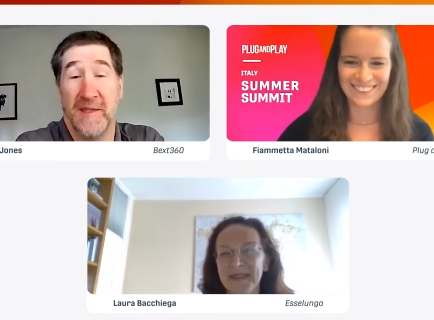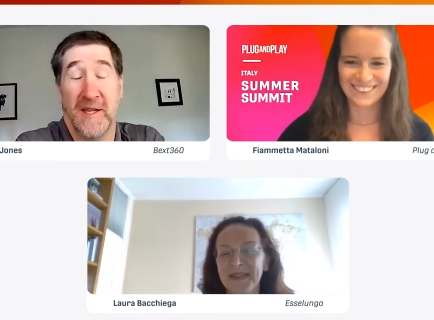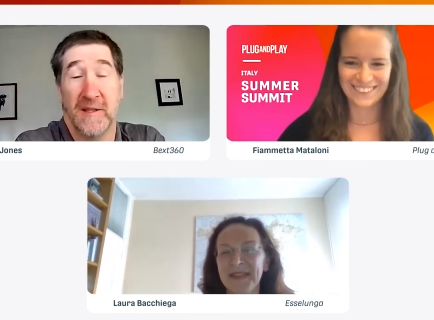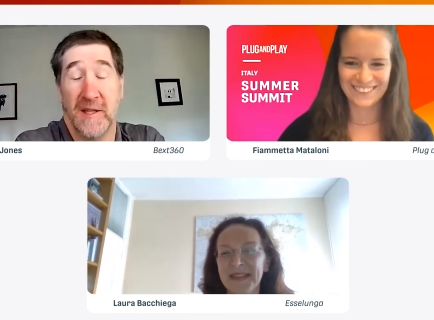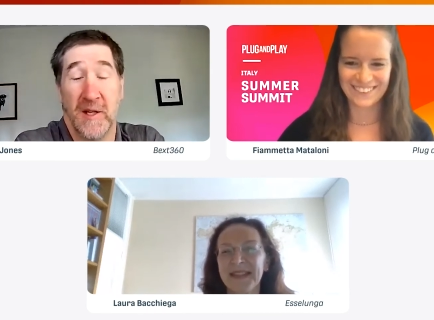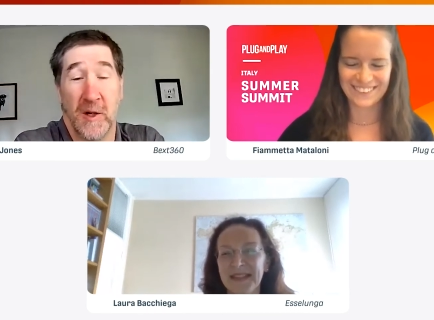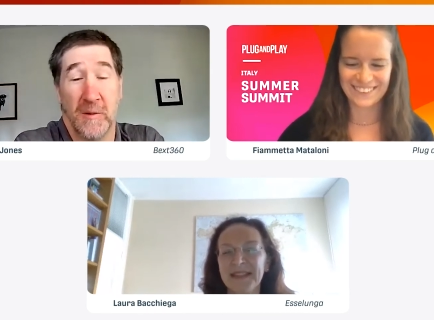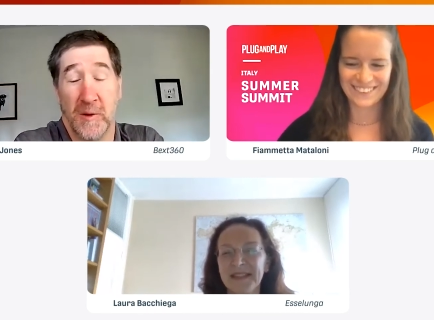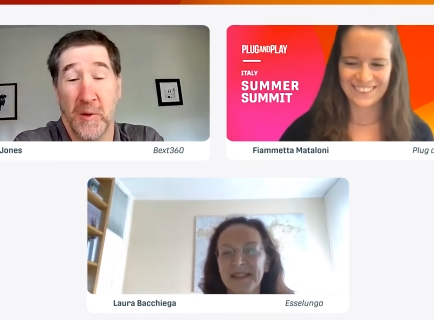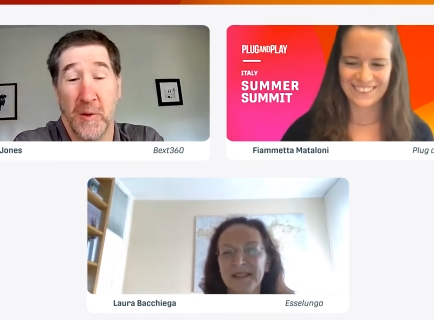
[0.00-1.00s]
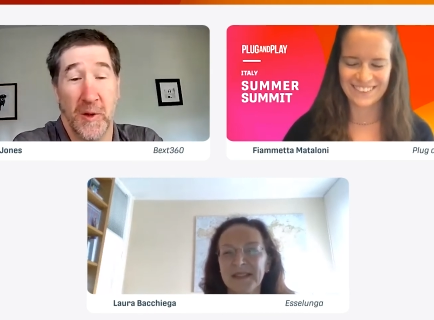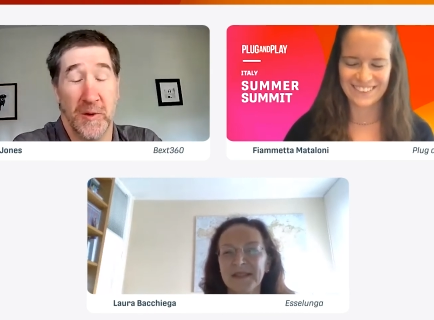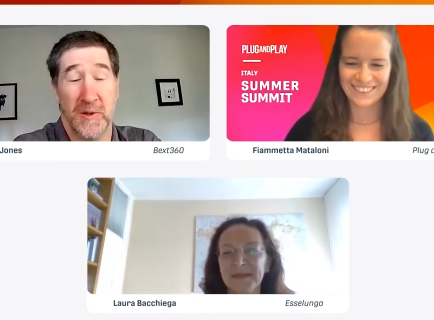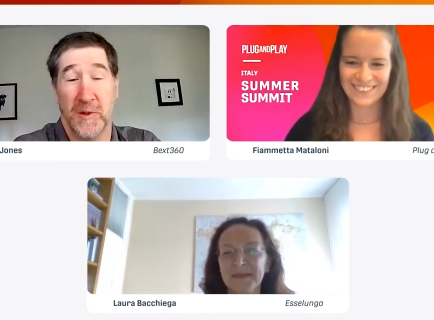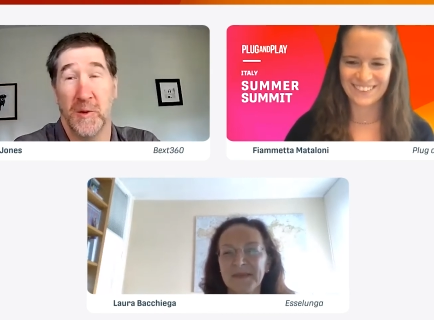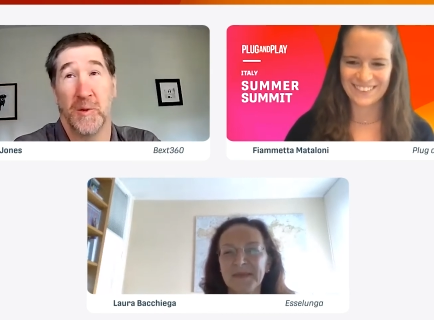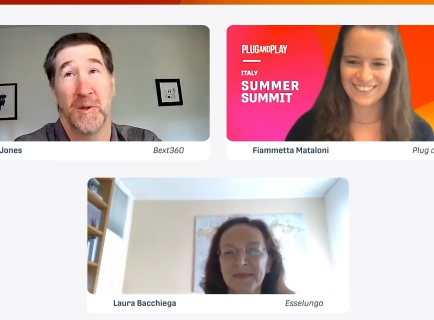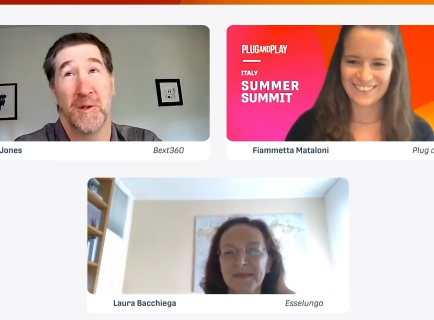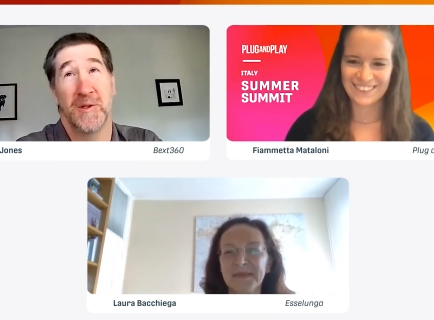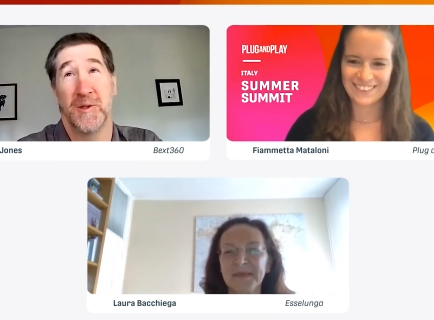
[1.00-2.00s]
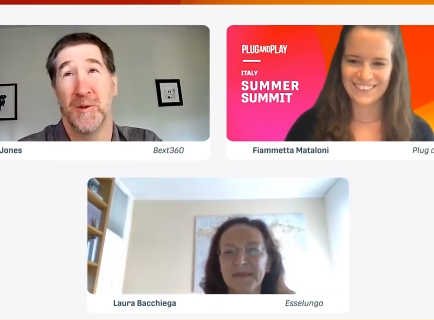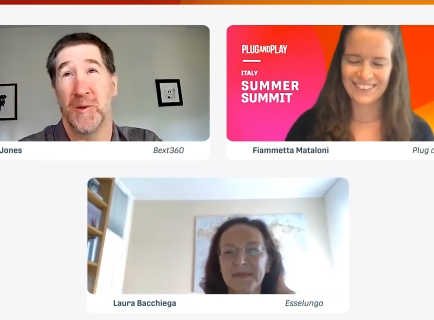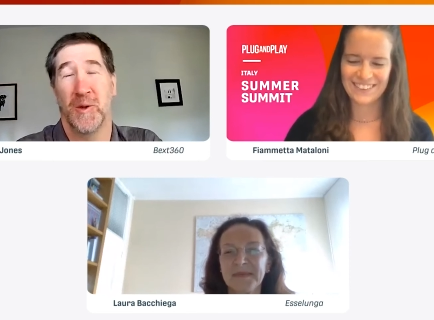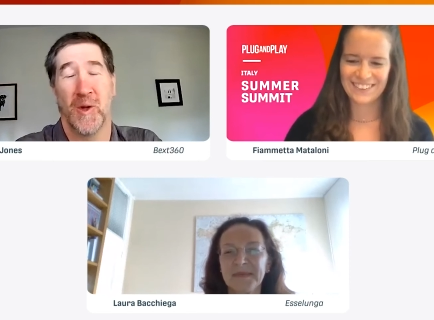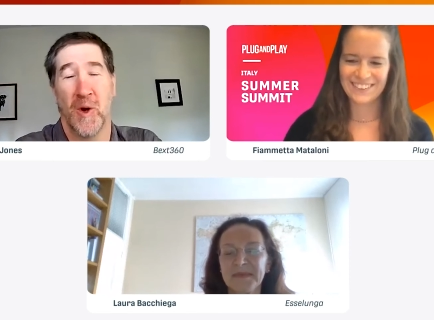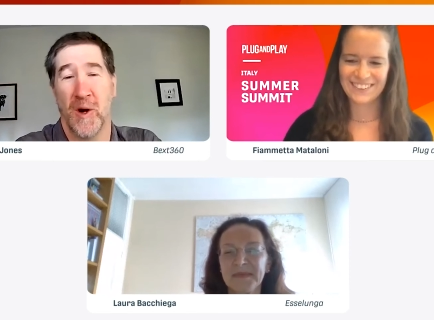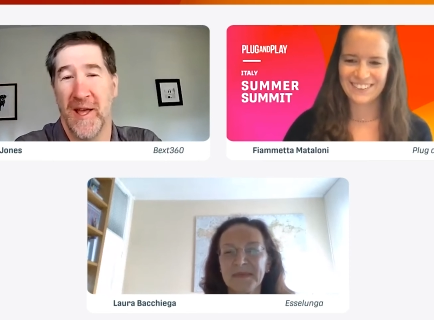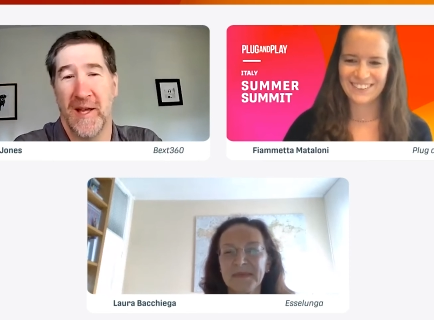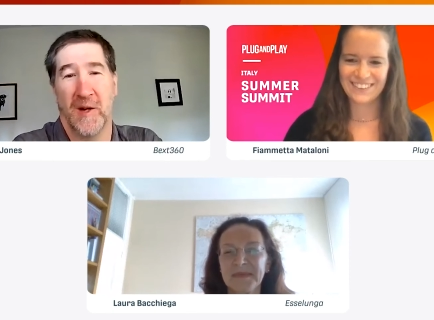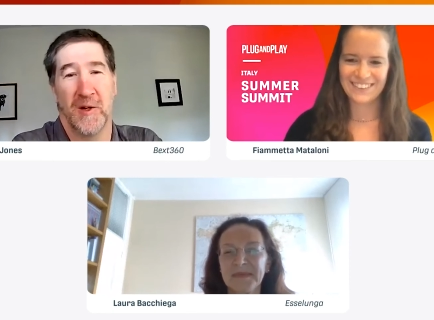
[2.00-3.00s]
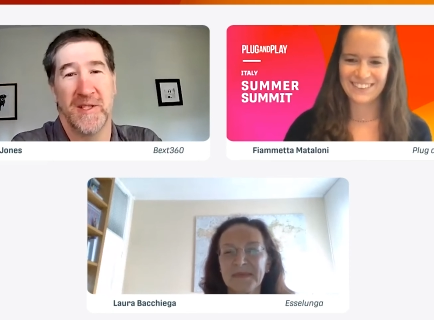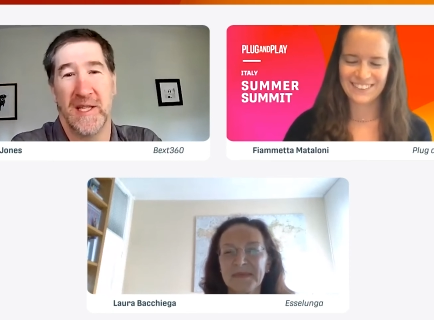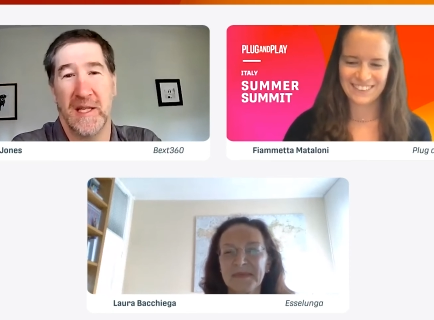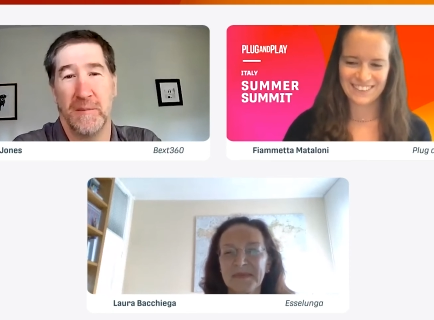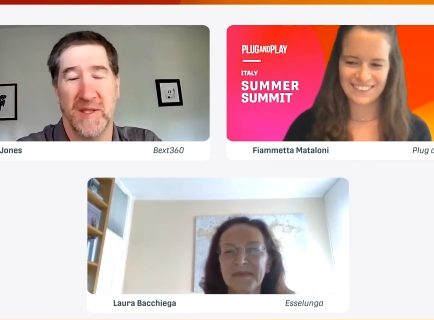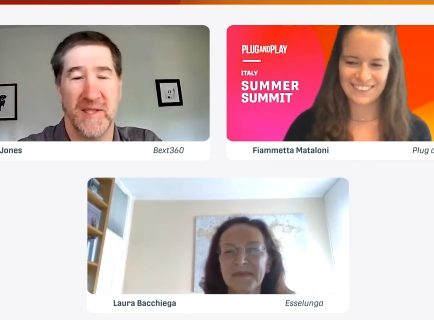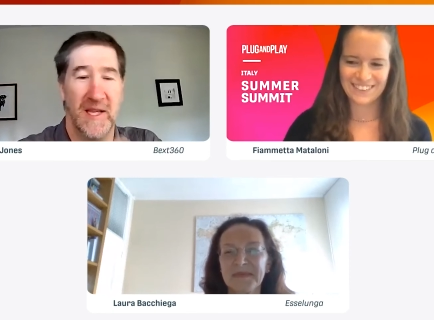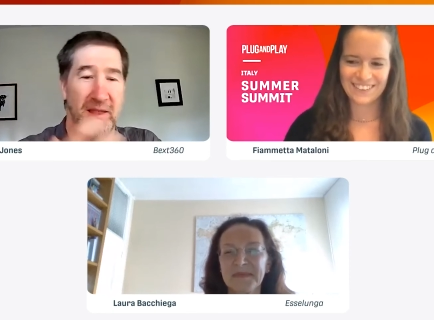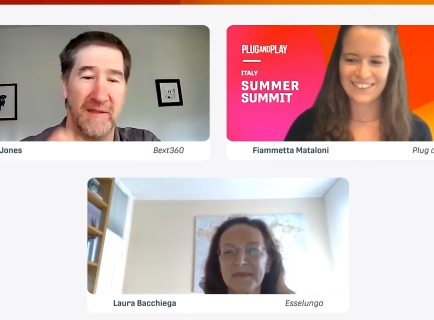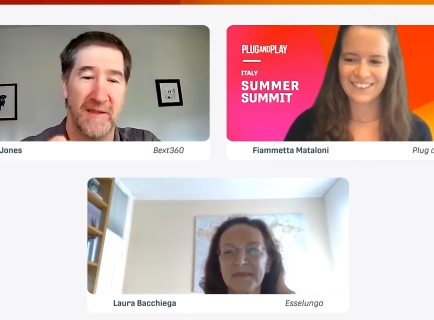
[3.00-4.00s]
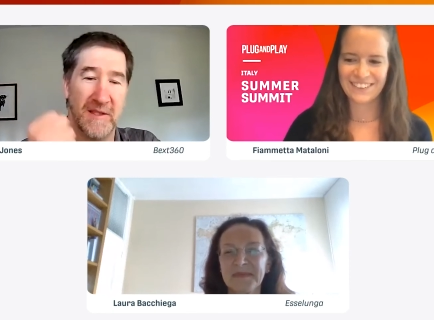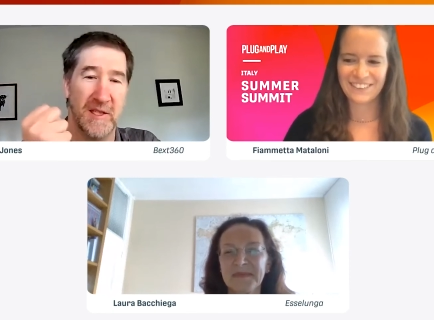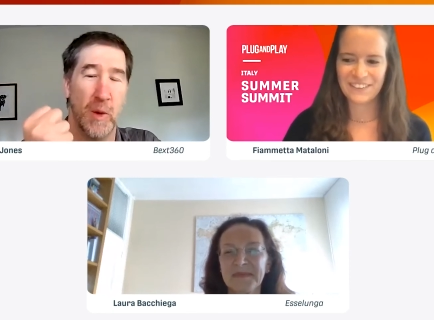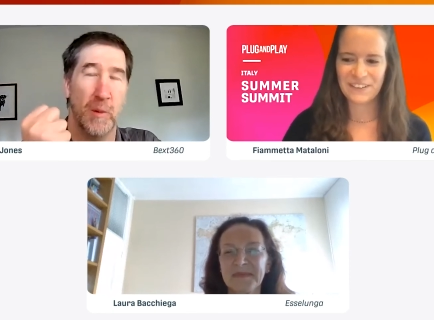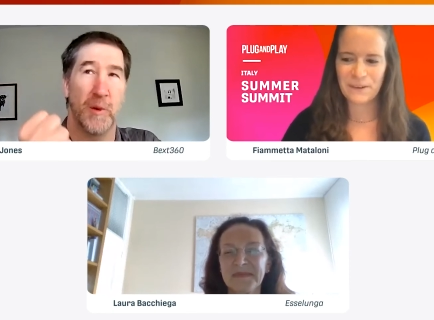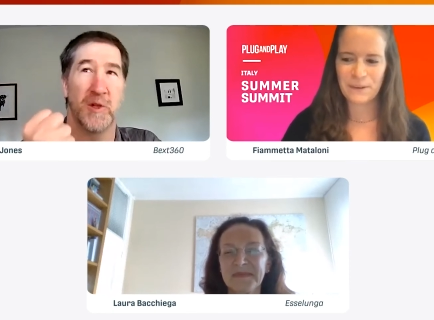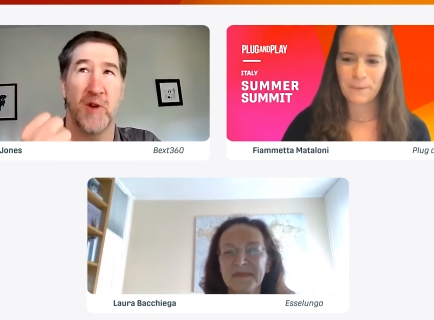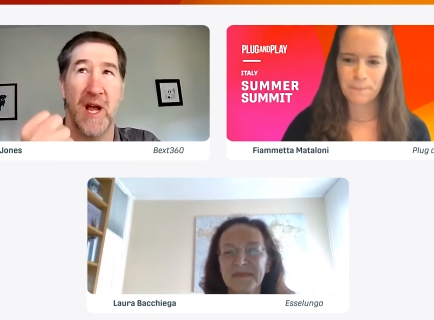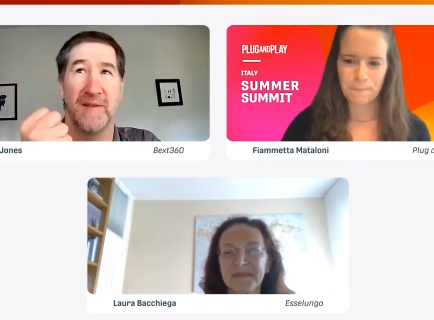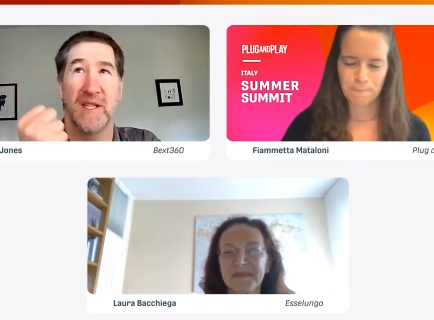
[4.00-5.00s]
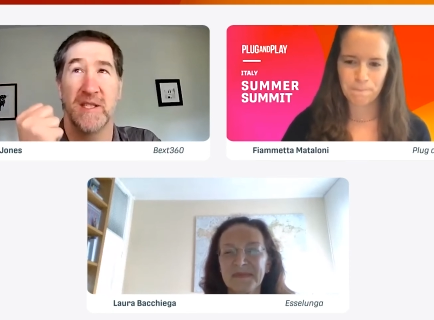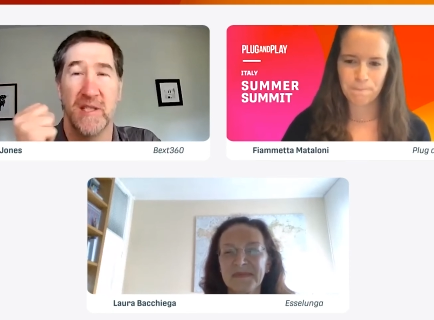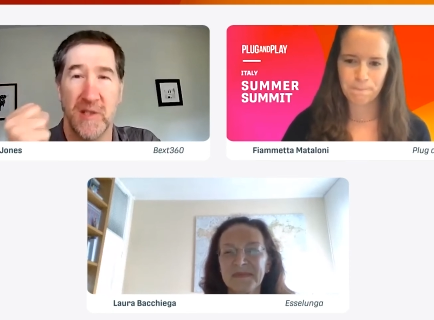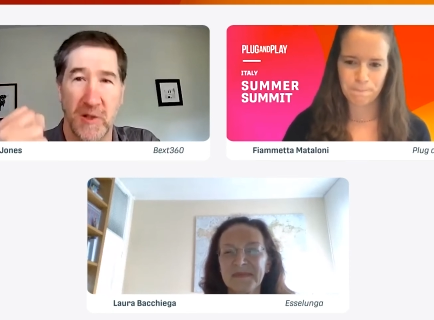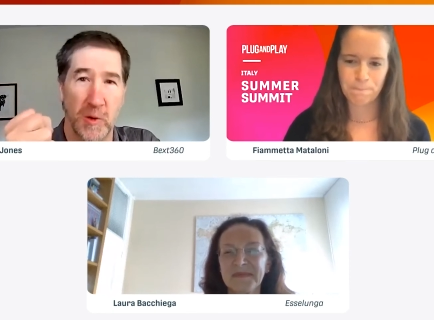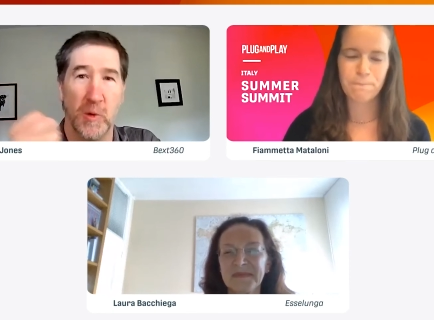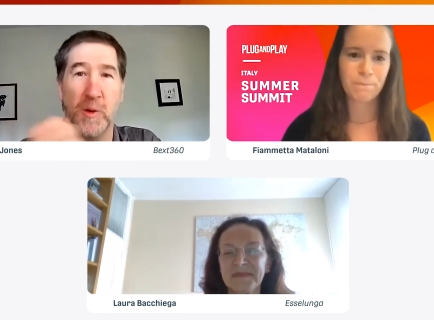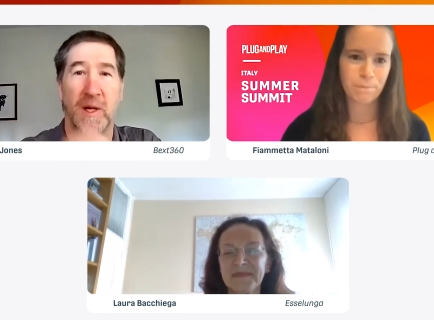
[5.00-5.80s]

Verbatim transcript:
Speaker 1: I think, you know, kudos to, to Laura and her team to say, like, this is what we're striving to do.